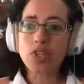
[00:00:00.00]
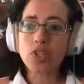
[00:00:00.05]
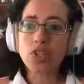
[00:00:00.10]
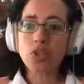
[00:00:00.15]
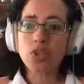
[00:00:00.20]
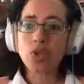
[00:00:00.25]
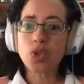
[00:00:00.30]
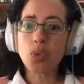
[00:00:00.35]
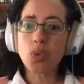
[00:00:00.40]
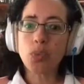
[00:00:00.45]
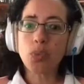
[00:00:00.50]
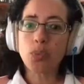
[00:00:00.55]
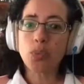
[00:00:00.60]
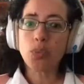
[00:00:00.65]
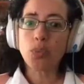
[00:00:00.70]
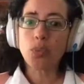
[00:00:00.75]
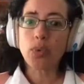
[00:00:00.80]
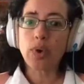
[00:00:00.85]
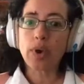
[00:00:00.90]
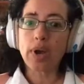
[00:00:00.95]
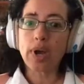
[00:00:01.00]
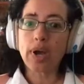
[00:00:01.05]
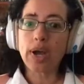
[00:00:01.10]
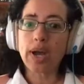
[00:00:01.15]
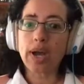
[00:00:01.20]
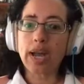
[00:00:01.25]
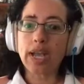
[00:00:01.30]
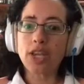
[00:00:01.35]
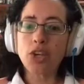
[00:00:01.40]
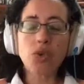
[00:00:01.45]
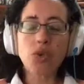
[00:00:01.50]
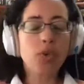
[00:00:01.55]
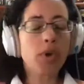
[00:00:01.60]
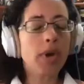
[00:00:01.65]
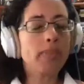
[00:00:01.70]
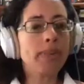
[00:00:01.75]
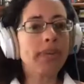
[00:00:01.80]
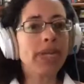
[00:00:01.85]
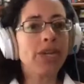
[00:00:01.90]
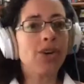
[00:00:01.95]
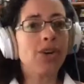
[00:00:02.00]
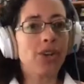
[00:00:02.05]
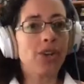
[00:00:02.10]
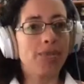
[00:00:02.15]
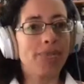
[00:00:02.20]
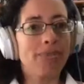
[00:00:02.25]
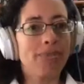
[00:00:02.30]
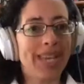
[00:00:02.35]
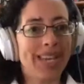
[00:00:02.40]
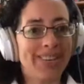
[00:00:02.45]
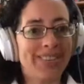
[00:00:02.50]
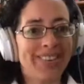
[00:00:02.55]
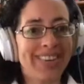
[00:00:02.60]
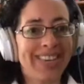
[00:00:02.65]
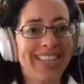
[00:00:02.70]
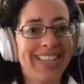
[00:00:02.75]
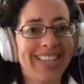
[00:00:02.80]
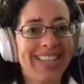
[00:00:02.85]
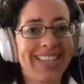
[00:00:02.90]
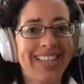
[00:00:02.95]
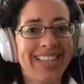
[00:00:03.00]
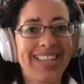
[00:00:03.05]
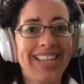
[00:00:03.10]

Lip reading: So I grew up in Colombia, right?